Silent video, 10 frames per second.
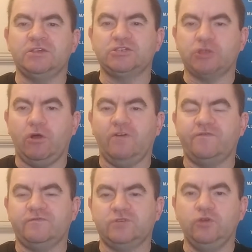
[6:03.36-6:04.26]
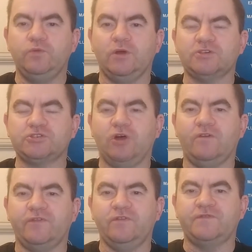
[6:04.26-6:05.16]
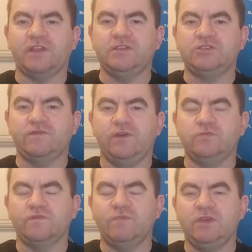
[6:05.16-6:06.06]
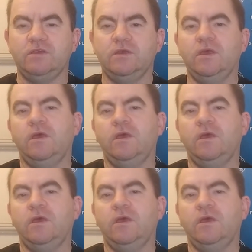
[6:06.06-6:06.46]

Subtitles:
and the staff, QPR staff, who have done interviews with me.